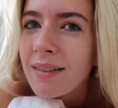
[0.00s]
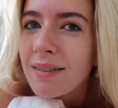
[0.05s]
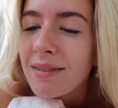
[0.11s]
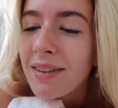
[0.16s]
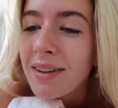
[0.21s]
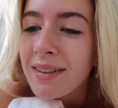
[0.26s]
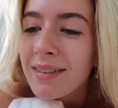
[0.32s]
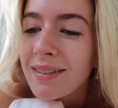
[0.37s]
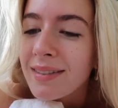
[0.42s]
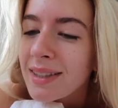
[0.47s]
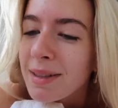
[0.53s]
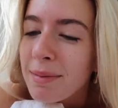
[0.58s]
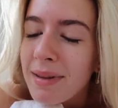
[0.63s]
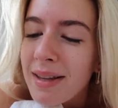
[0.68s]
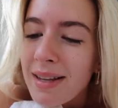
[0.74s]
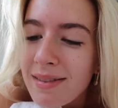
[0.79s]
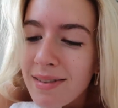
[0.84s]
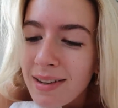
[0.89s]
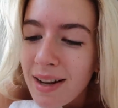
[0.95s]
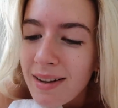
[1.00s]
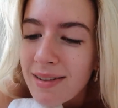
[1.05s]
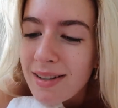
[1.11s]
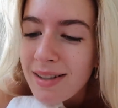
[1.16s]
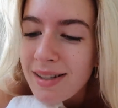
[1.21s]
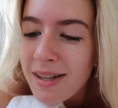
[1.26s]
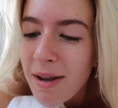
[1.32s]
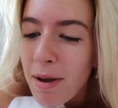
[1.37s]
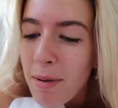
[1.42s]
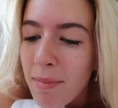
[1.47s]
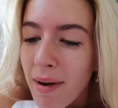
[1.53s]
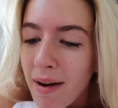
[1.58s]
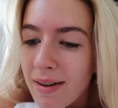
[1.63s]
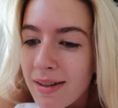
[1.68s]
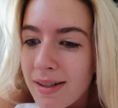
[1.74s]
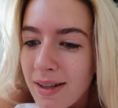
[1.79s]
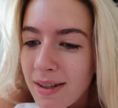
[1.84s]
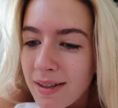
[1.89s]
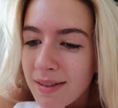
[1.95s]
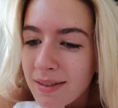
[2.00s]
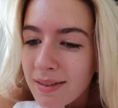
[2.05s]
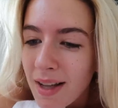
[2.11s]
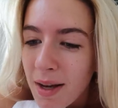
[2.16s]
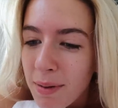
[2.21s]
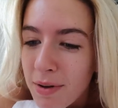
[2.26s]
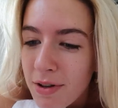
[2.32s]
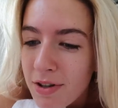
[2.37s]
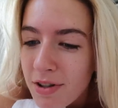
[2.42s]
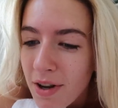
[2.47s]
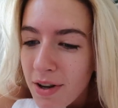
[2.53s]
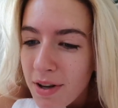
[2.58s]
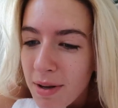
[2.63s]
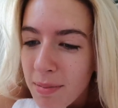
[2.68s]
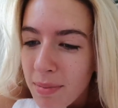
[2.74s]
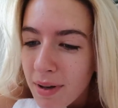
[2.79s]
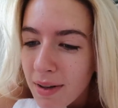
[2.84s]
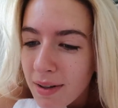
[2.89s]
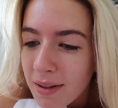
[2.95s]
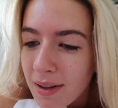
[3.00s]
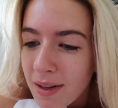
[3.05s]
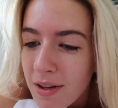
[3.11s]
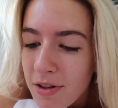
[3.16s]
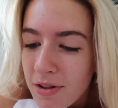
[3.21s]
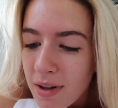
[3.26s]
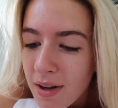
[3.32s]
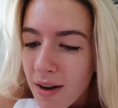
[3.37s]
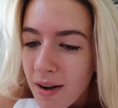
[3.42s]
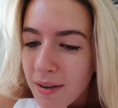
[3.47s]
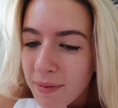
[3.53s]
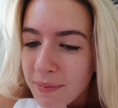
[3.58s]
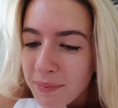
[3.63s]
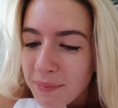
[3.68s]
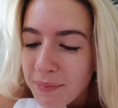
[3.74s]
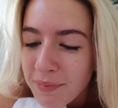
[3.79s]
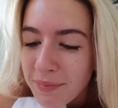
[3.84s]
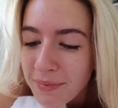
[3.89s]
What? Some of these videos are so embarrassing. I would show you, but I literally can't.